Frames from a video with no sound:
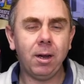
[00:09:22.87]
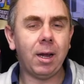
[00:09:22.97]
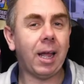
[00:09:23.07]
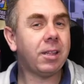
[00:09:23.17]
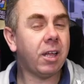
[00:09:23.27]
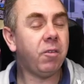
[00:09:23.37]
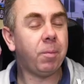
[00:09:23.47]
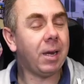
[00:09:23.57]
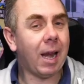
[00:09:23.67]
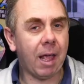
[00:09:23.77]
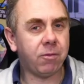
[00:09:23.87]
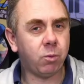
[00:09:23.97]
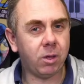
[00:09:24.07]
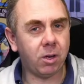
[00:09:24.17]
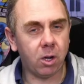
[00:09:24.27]
like they've been
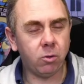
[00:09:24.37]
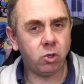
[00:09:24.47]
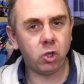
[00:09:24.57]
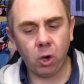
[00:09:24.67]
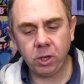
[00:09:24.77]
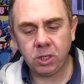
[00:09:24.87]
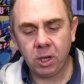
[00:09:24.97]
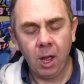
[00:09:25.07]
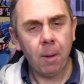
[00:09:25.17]
left with no choice,